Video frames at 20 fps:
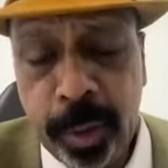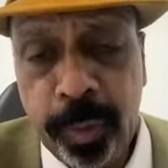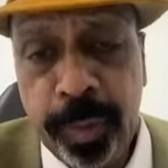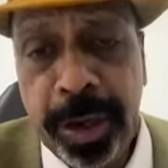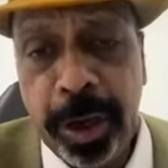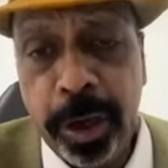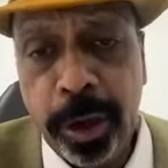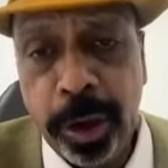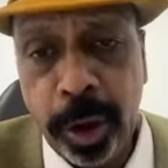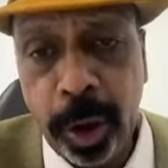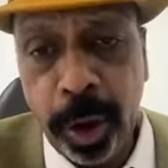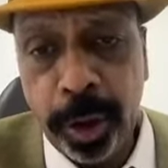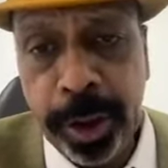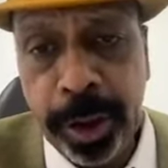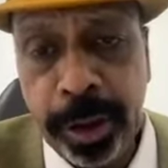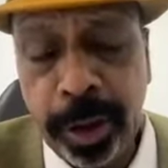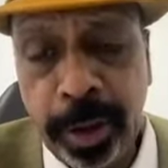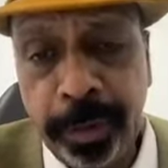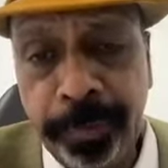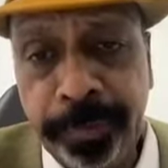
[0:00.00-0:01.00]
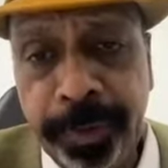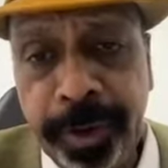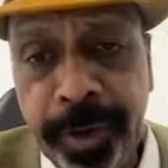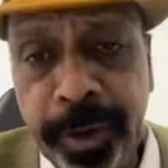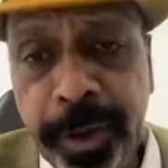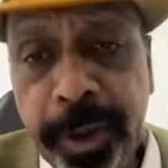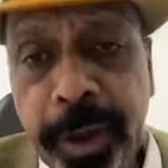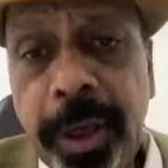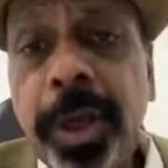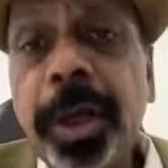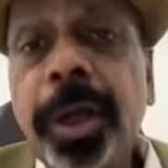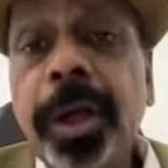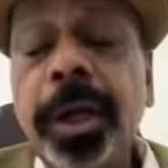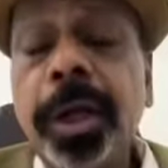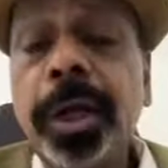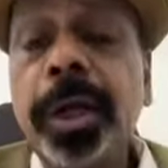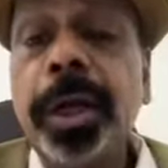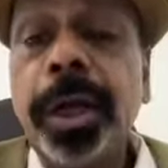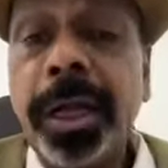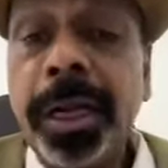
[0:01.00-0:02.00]
we are talking of
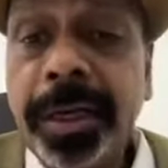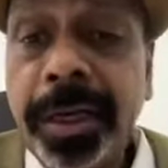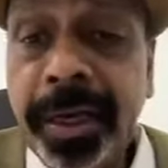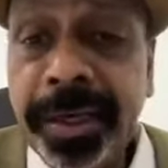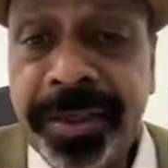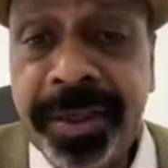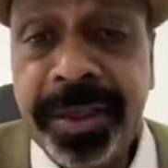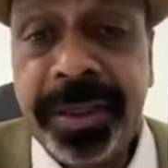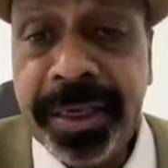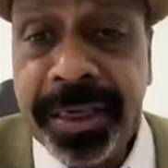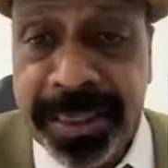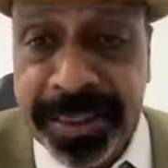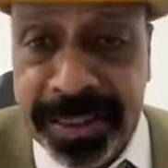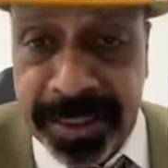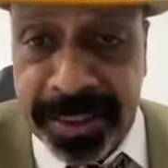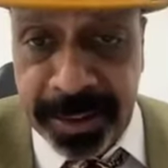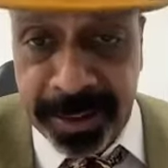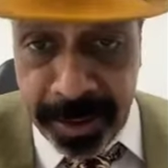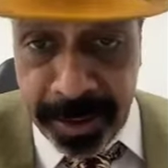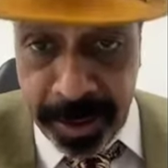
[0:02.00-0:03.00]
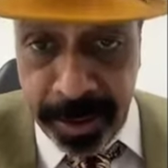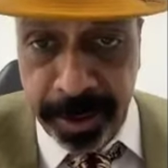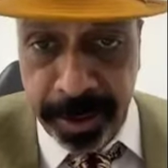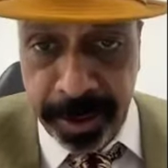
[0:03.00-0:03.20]
increasing the disease.